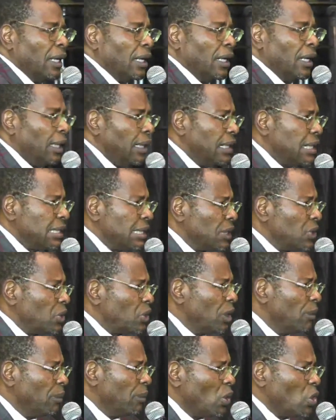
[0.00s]
and said to
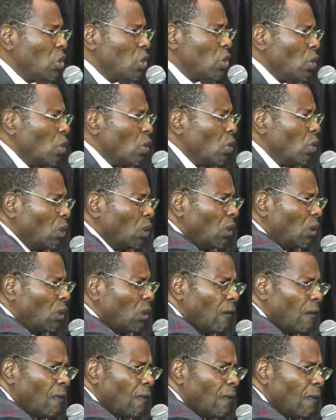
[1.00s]
him, You,
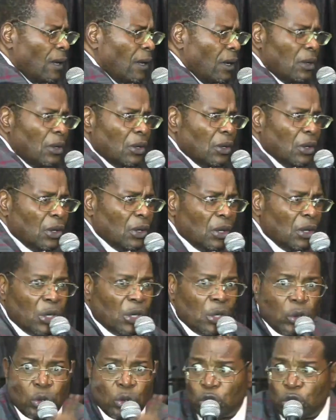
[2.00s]

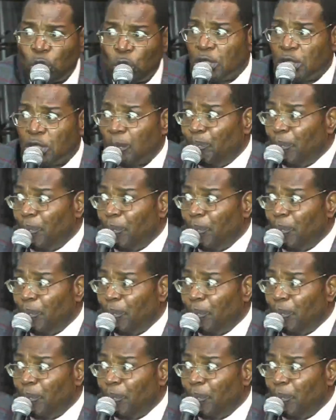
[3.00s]
you don't